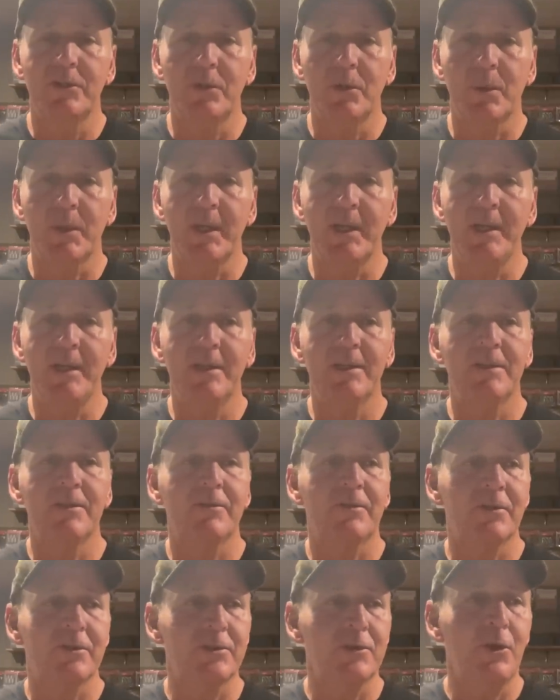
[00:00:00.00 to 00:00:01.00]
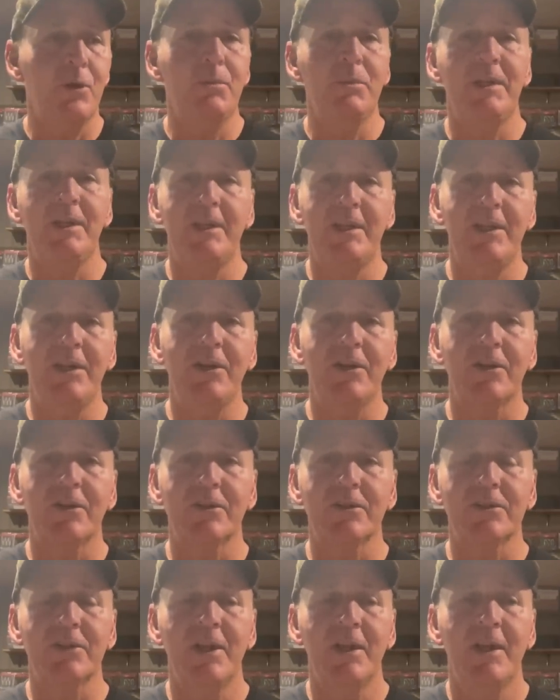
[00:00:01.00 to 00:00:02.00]
you're in. And for so many
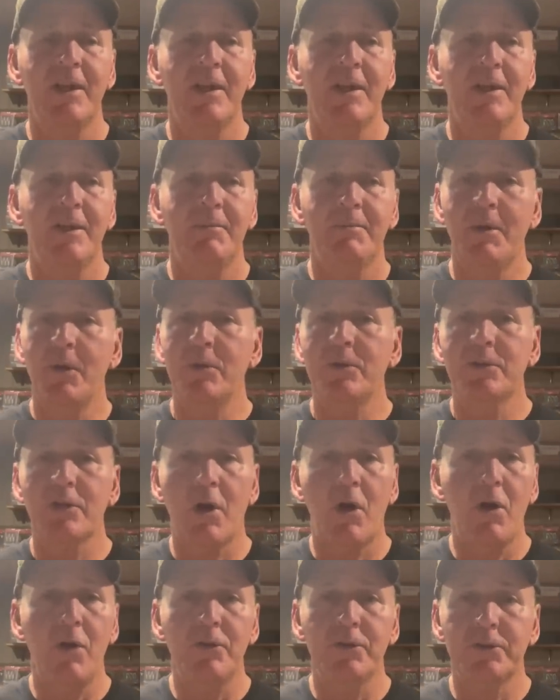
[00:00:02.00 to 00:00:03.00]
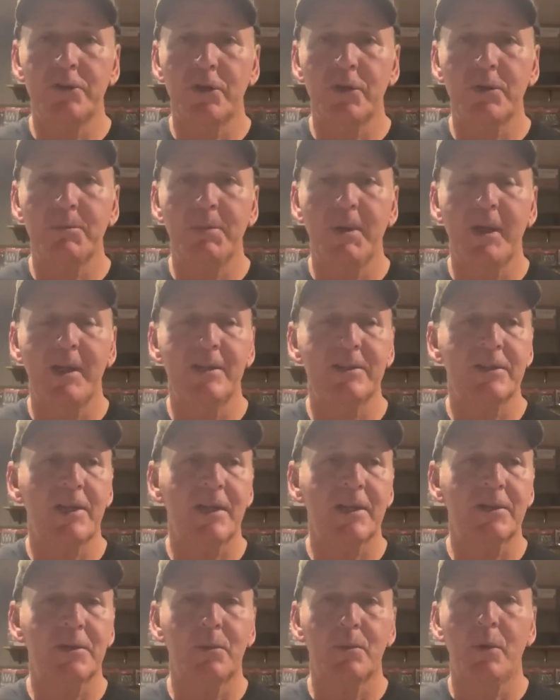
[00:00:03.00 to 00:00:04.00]
years, most all jerkbaits,
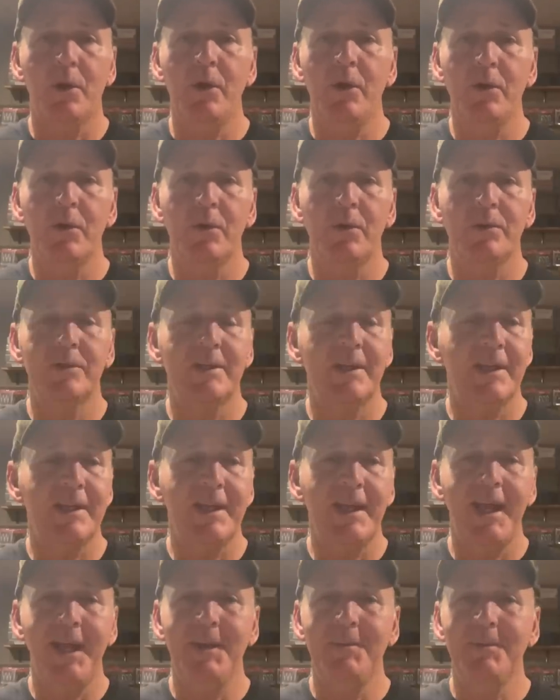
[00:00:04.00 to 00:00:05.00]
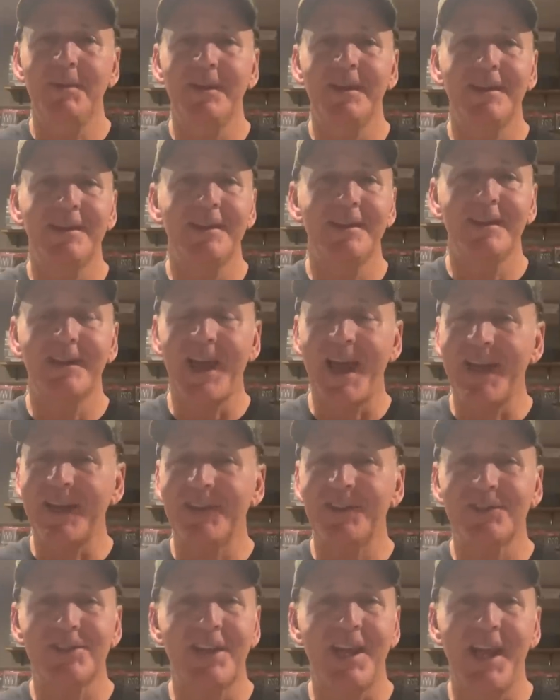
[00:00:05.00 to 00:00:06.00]
like the Rogues, it came in
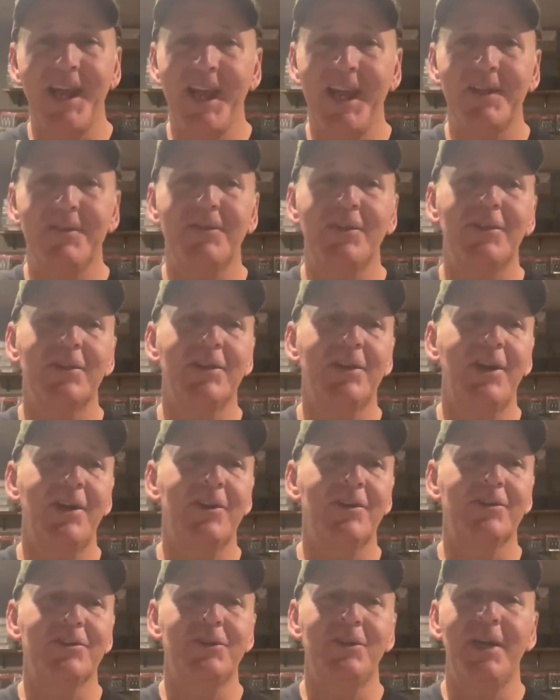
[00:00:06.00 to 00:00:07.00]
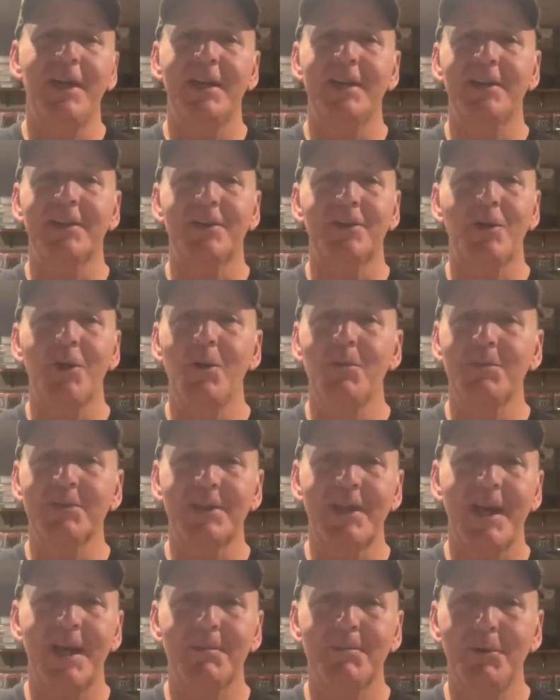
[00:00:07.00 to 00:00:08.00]
just a handful of colors. You had a chrome
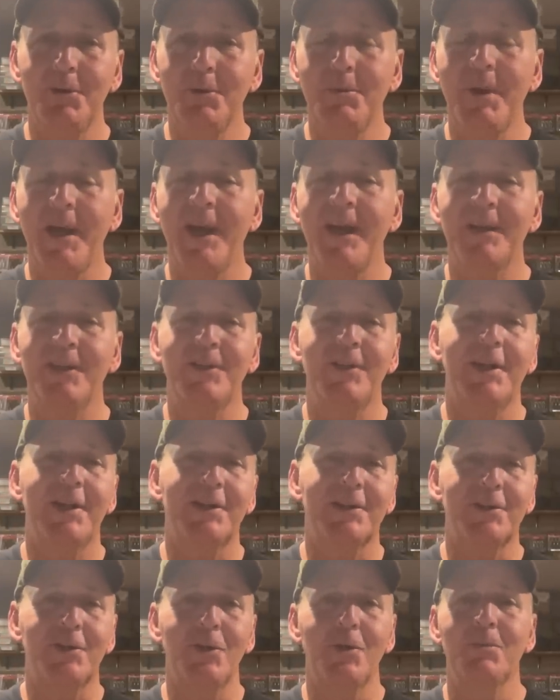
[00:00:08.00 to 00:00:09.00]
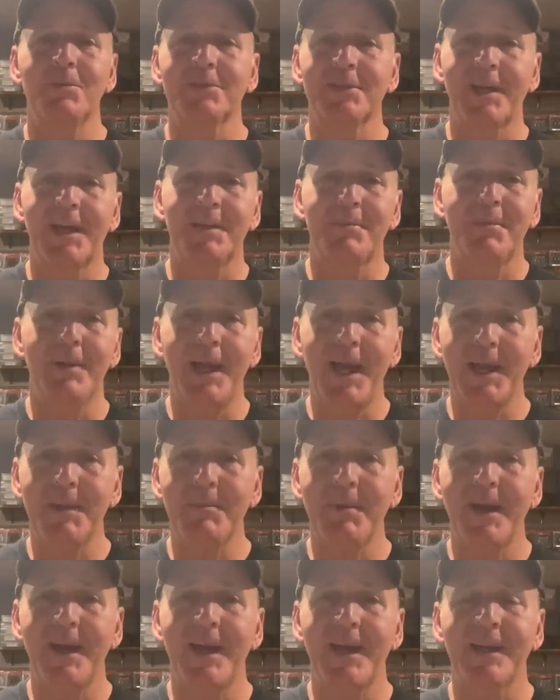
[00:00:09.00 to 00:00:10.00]
side blue back, you had a chrome side black
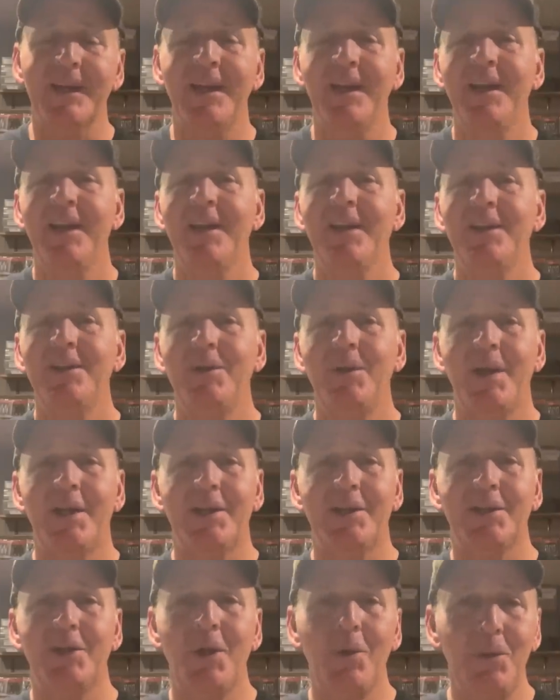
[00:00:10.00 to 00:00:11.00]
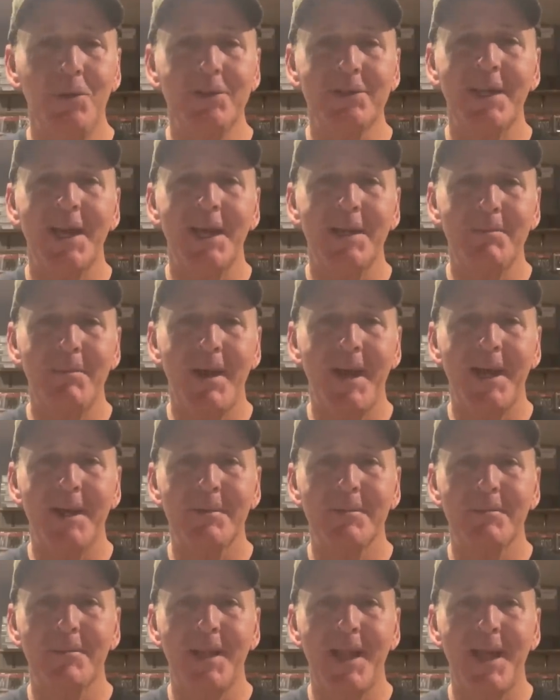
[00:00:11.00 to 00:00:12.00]
back, you had a gold side back
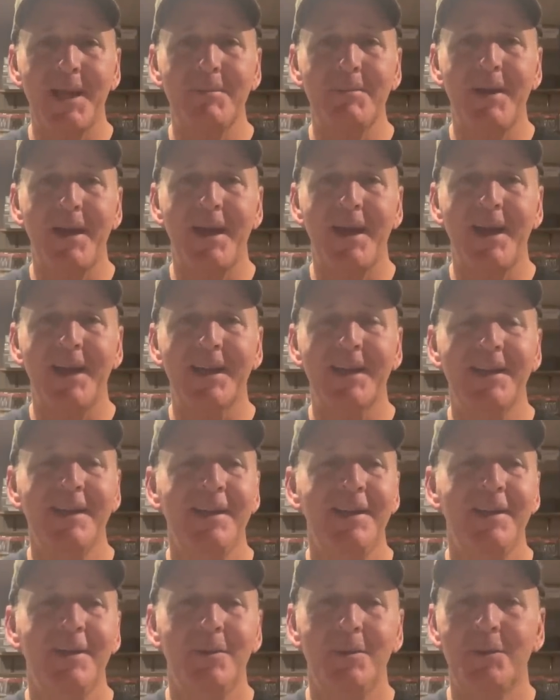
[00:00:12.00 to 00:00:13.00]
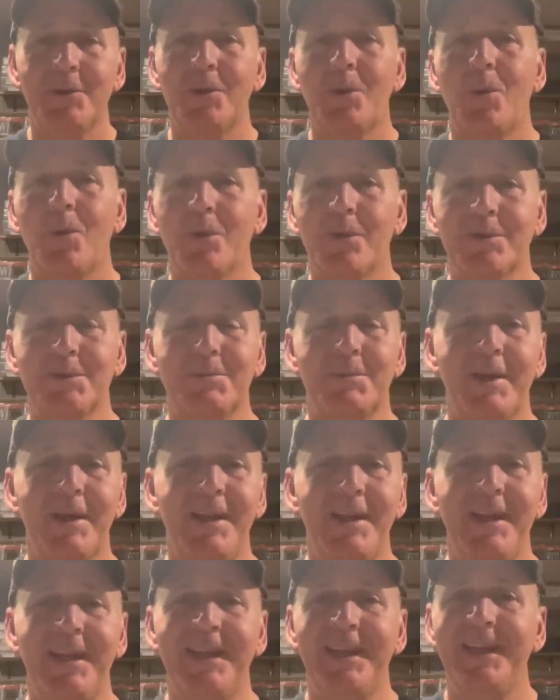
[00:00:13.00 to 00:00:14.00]
black back with an orange
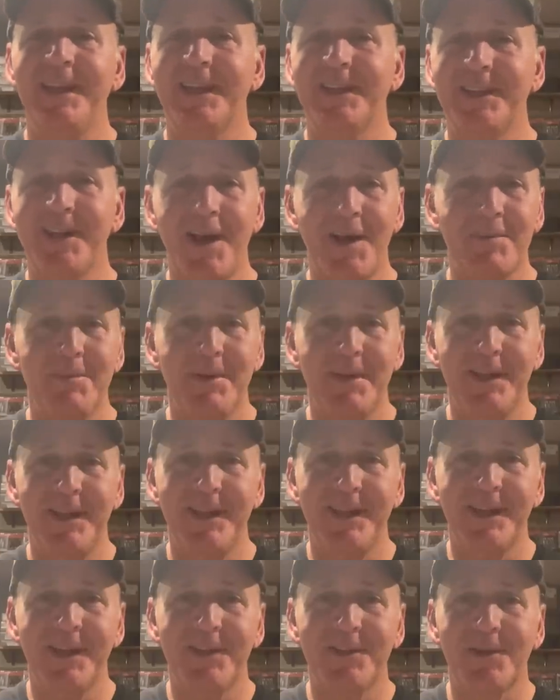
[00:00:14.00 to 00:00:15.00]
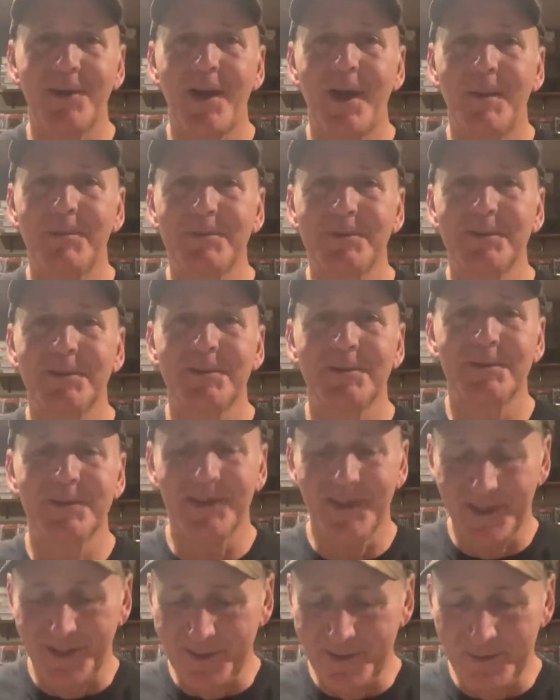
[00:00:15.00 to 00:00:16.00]
belly, and not many other options
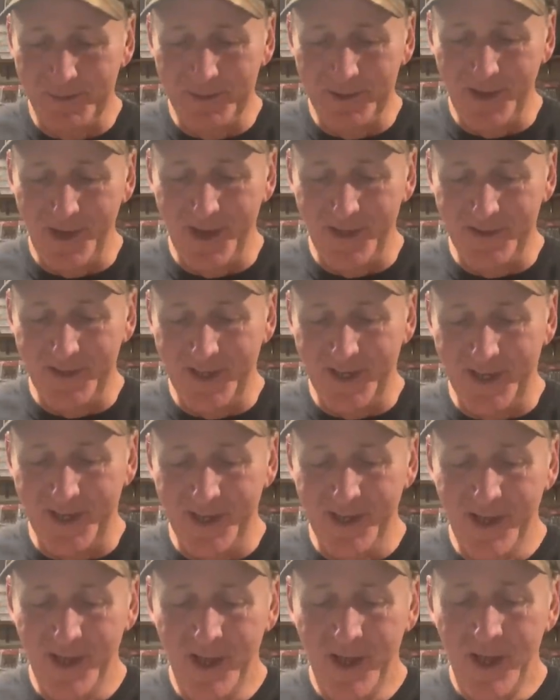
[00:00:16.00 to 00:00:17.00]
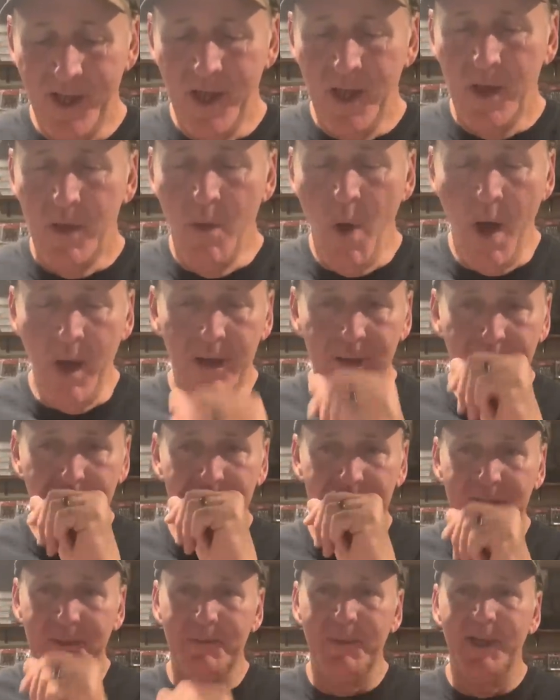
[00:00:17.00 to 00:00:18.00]
beyond that.
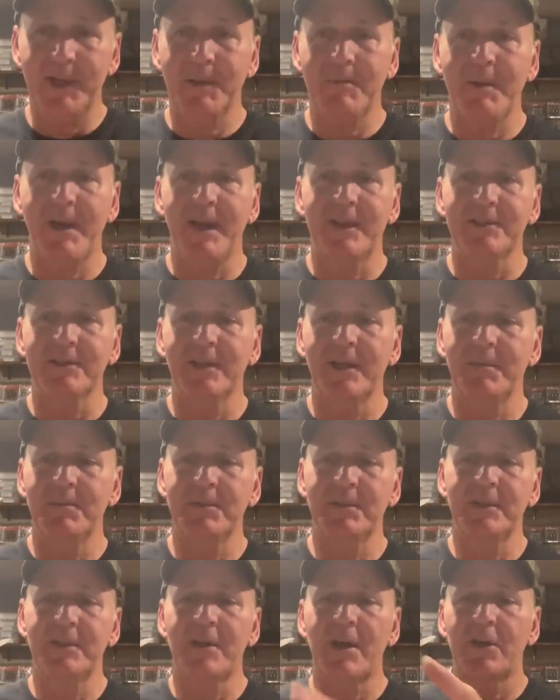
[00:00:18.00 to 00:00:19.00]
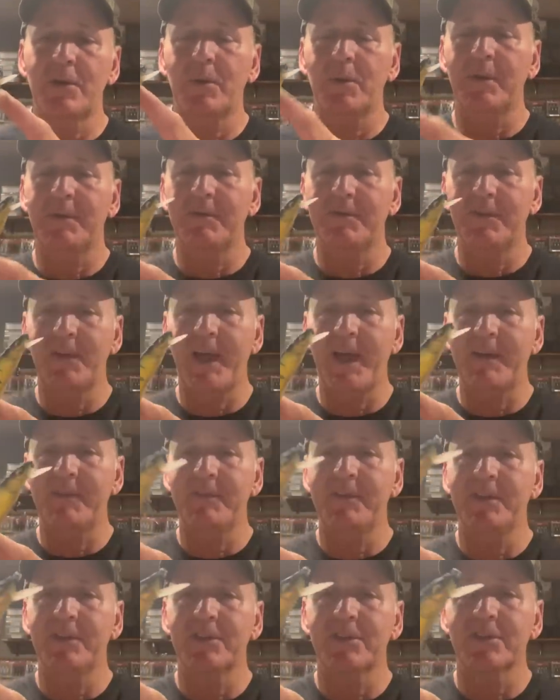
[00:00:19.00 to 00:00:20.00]
But the Megabass comes in not only flat
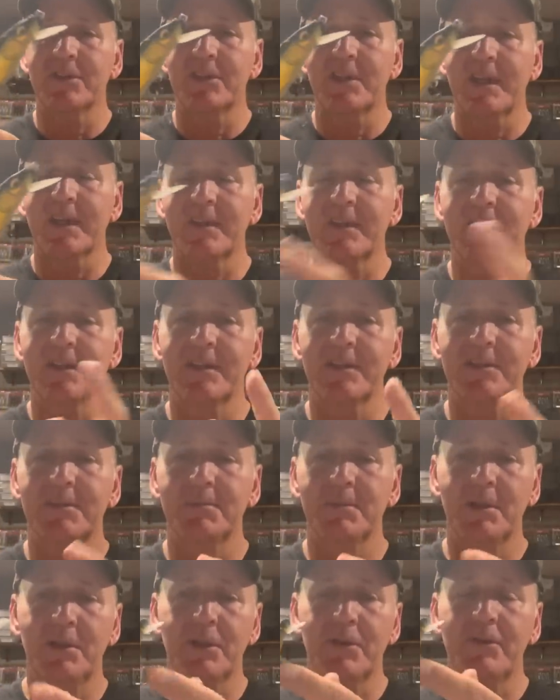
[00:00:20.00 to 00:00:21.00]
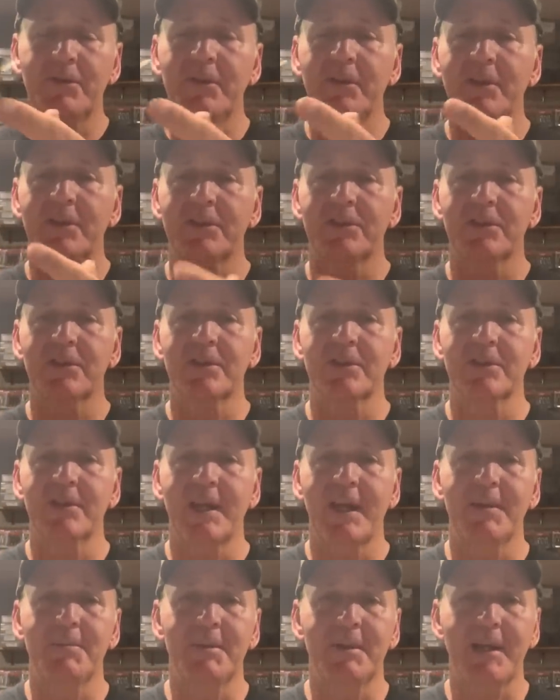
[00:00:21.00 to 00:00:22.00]
finishes like this, clear finishes,
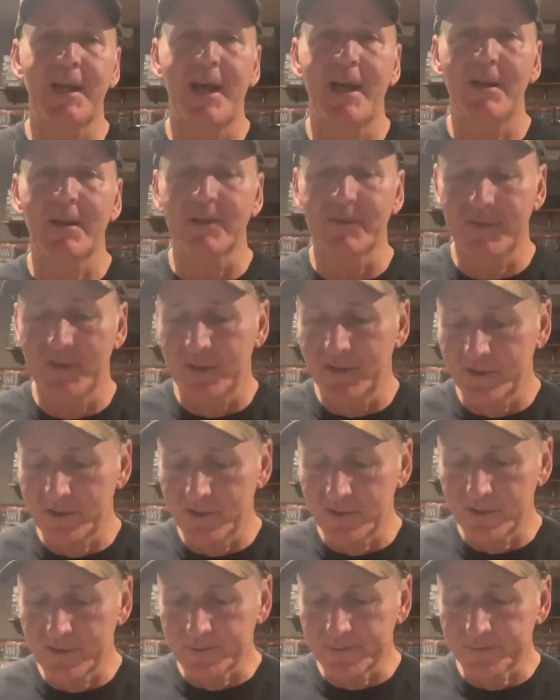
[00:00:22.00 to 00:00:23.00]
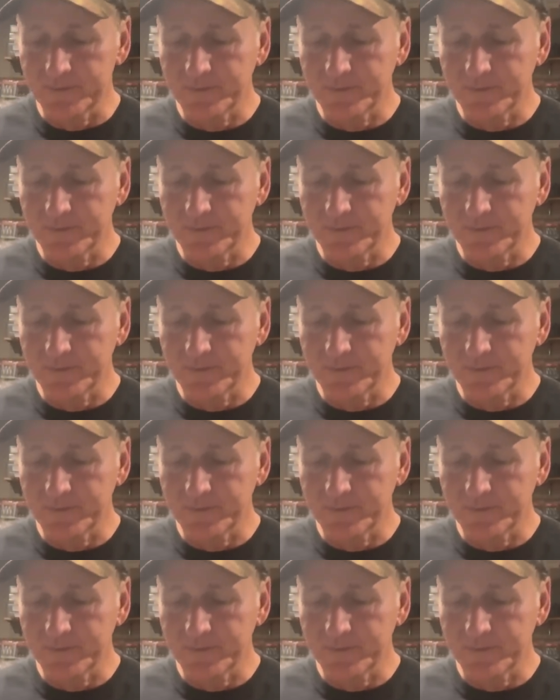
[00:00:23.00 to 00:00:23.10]
and metallic finishes.